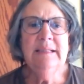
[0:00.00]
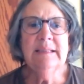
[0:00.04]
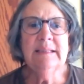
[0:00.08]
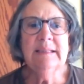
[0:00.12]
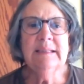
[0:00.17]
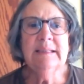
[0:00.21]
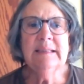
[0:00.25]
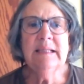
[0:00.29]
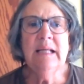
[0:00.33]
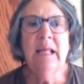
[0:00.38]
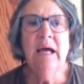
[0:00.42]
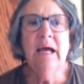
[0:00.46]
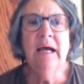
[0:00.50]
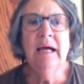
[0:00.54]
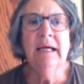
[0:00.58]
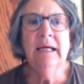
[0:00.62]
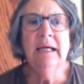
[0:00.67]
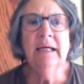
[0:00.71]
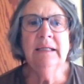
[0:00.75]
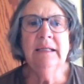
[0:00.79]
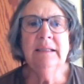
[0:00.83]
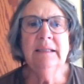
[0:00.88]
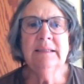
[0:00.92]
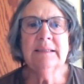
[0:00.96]
the
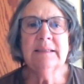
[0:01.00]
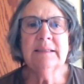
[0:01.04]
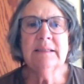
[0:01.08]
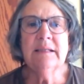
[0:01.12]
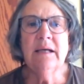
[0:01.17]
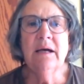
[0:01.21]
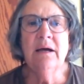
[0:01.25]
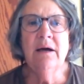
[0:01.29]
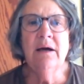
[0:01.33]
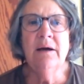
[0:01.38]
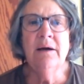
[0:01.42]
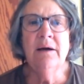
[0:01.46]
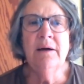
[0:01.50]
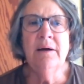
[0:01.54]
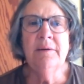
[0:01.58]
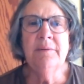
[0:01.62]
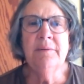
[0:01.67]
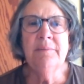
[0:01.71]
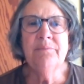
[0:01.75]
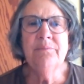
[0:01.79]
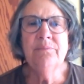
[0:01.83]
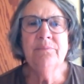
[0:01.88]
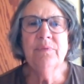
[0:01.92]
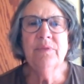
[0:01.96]
slides
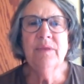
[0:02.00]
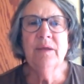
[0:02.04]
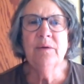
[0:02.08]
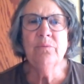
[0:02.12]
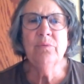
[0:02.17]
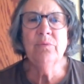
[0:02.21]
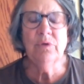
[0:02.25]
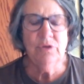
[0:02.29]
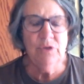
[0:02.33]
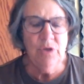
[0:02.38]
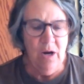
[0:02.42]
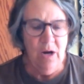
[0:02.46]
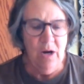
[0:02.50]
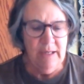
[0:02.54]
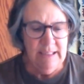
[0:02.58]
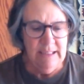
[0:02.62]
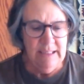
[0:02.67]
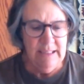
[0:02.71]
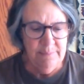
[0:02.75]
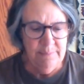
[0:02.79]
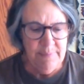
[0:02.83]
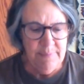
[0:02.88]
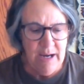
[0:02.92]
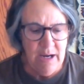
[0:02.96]
that we're
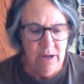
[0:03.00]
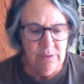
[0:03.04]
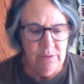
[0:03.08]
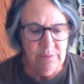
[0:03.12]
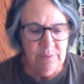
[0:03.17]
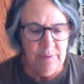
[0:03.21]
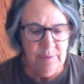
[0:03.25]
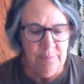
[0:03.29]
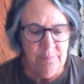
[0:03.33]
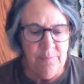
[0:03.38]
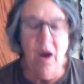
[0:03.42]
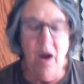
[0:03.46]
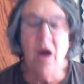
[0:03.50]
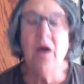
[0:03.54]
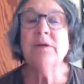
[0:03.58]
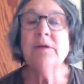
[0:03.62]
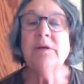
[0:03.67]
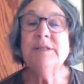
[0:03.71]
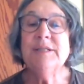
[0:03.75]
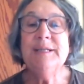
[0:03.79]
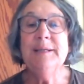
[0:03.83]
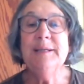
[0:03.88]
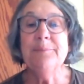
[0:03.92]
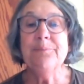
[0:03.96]
talking about, our
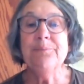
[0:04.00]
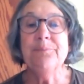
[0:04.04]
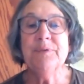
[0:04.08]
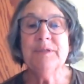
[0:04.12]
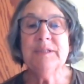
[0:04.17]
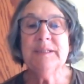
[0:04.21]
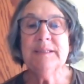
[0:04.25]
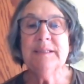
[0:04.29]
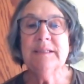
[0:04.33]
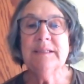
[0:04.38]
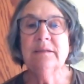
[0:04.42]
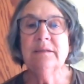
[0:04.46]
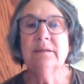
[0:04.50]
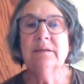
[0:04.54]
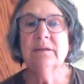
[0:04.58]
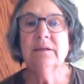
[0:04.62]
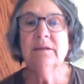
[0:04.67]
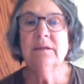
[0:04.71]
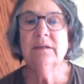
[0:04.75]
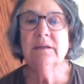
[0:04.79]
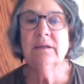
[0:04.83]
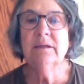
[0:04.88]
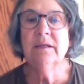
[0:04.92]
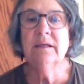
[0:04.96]
tips.
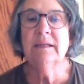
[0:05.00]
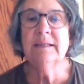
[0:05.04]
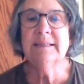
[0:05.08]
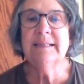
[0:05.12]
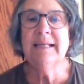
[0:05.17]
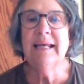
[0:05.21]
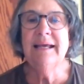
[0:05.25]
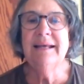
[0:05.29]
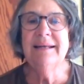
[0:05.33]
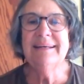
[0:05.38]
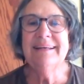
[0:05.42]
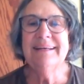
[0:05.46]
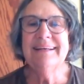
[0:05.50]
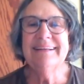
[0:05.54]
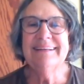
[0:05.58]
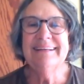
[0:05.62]
Is that?